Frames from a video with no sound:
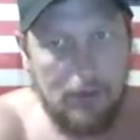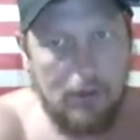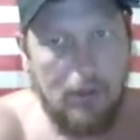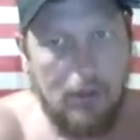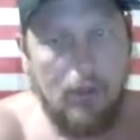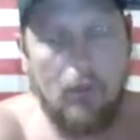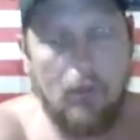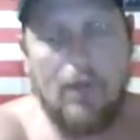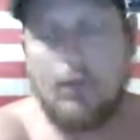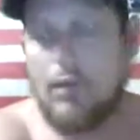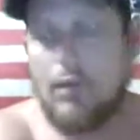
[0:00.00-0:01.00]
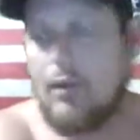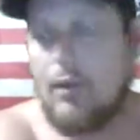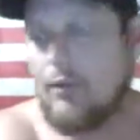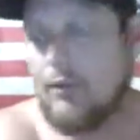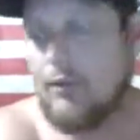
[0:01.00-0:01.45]
Well, Cruz is
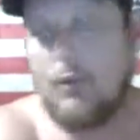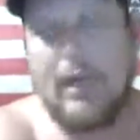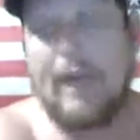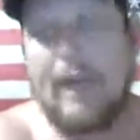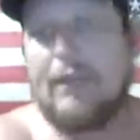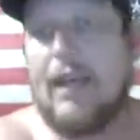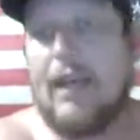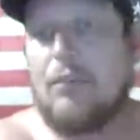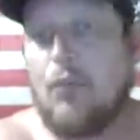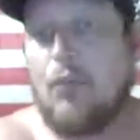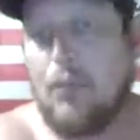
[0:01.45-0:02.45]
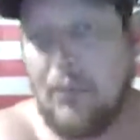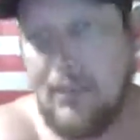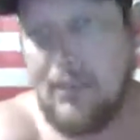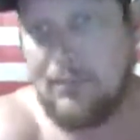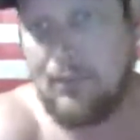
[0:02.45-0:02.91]
going to have more
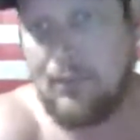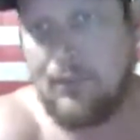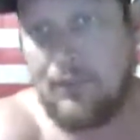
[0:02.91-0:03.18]
people